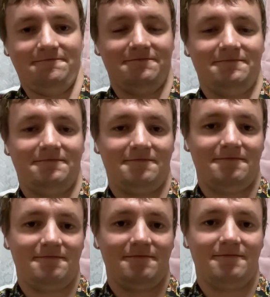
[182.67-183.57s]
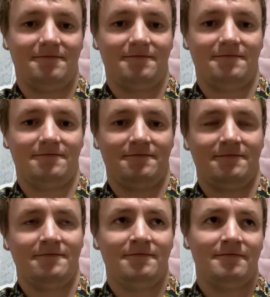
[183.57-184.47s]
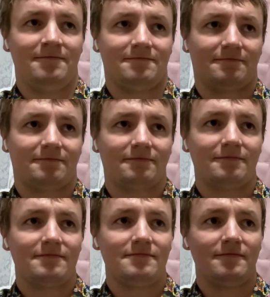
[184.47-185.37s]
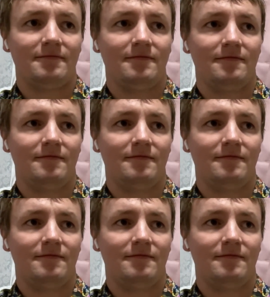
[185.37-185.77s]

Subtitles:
[no speech]